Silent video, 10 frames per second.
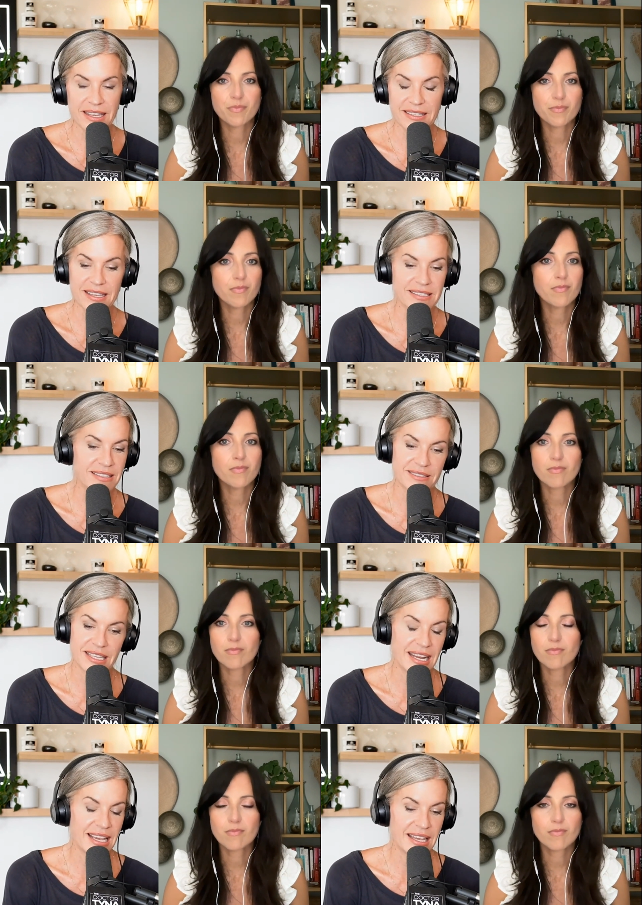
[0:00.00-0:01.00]
Speaker 1: it doesn't
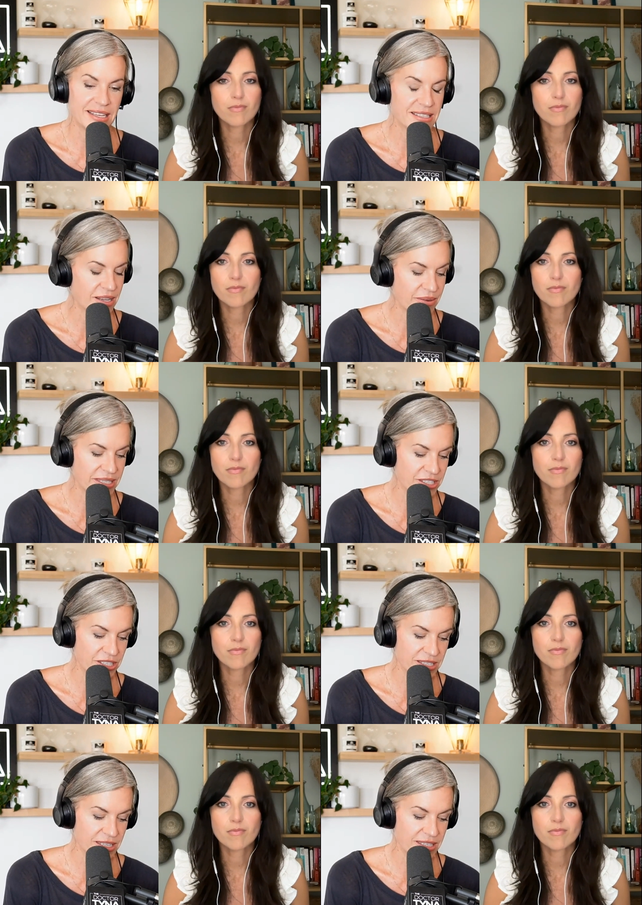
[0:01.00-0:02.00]
get in so it's
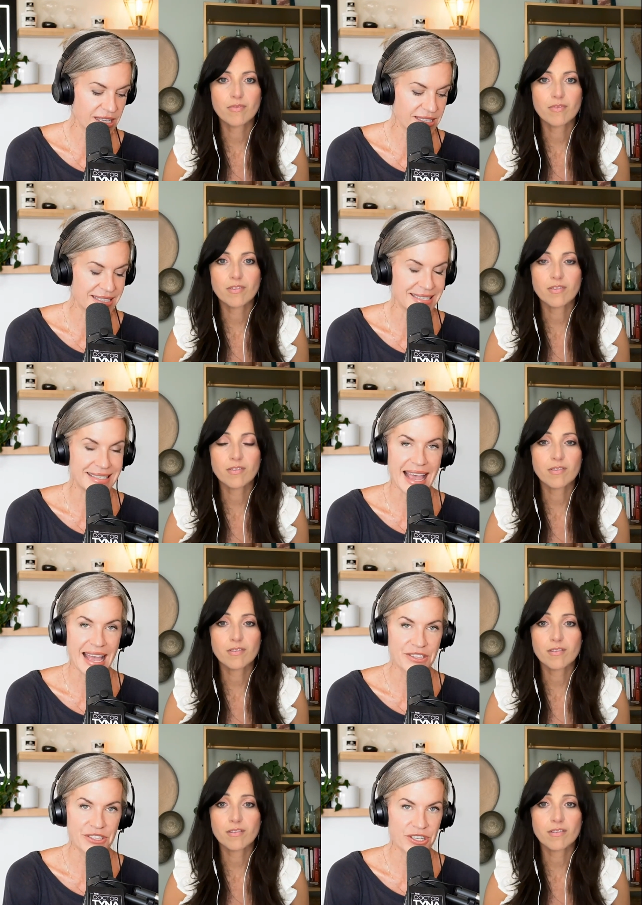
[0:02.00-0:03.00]
just a it's a
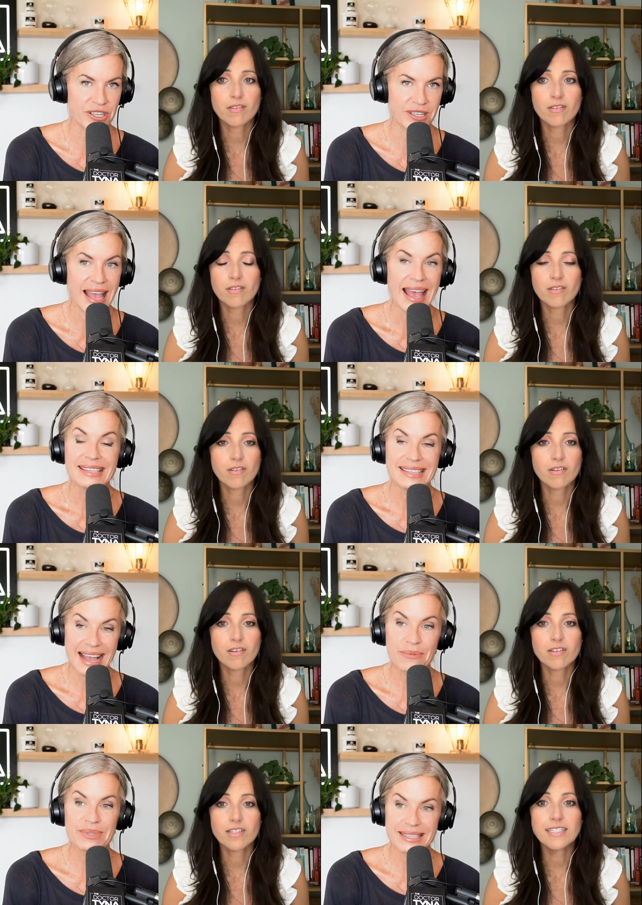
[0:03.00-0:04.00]
disaster see
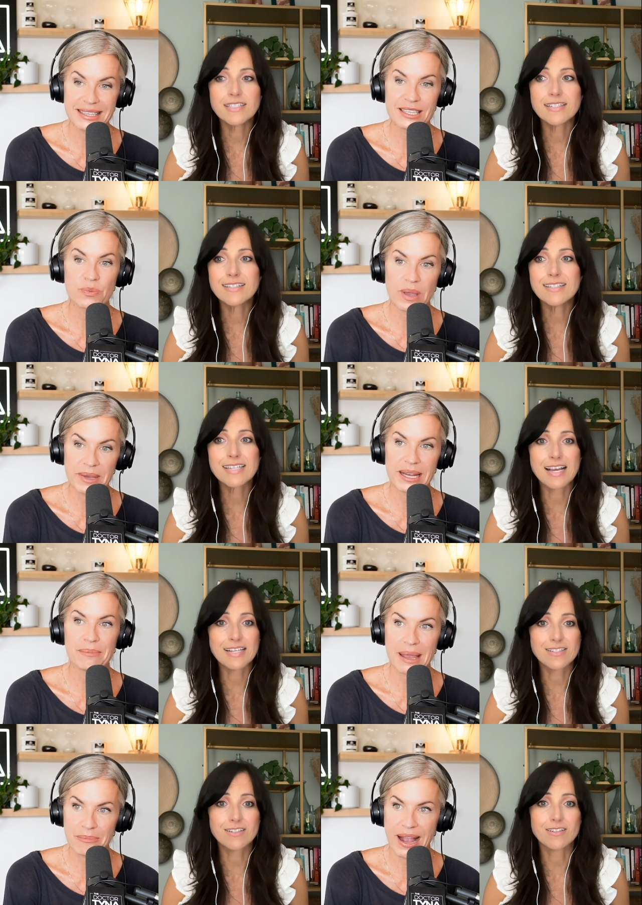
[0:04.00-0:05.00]
i would see these women in
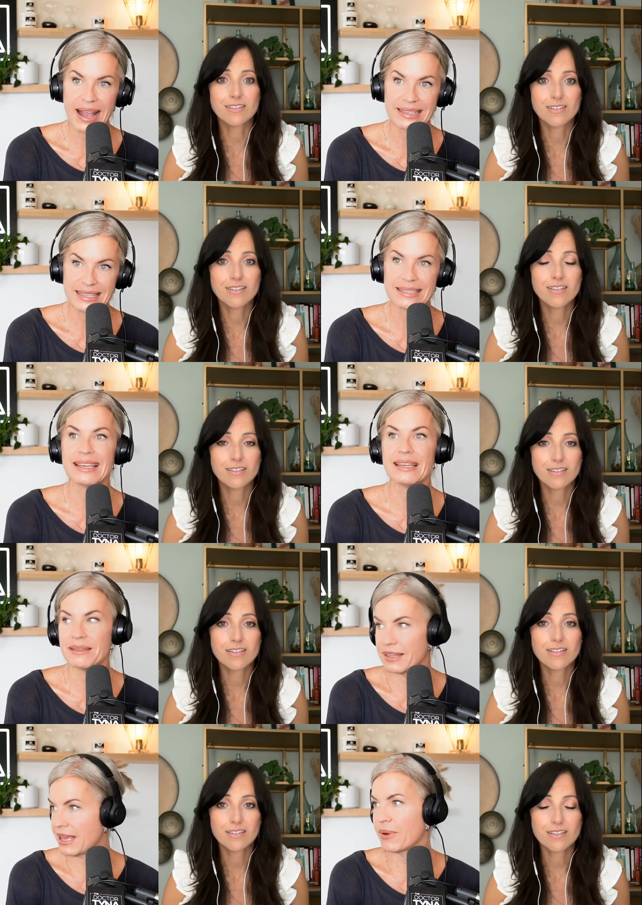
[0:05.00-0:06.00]
my practice
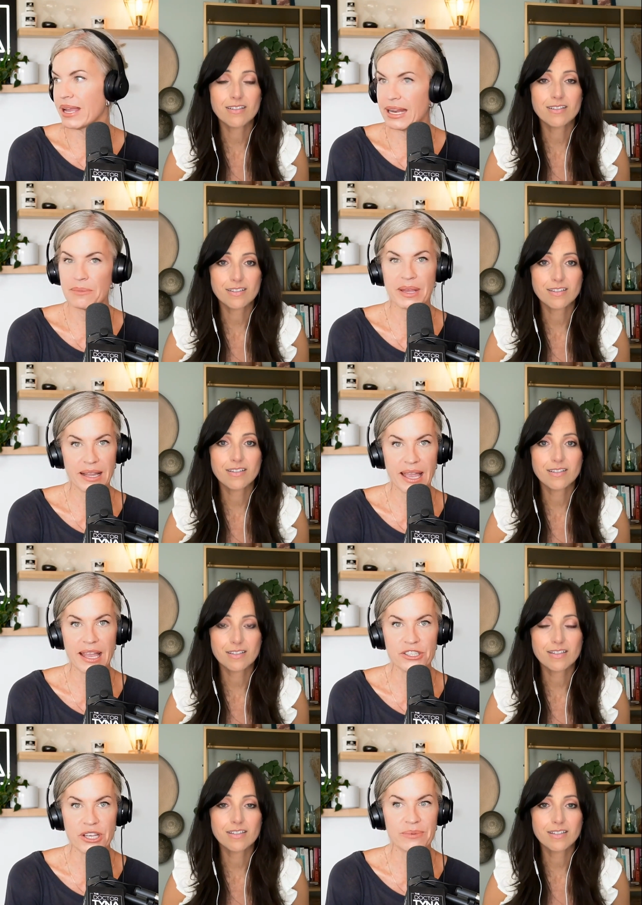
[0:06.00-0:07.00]
and they were hitting middle
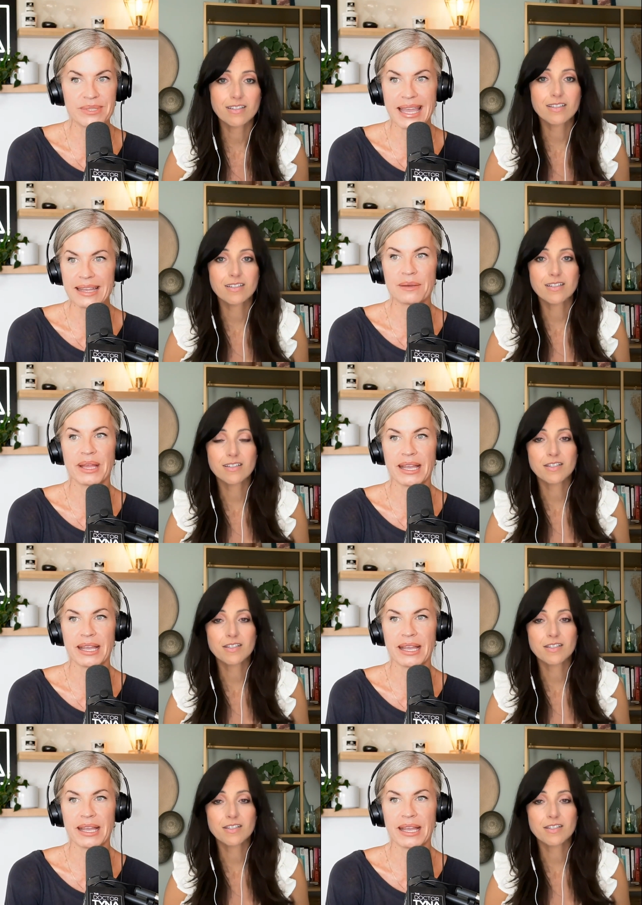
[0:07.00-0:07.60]
age and it was hitting them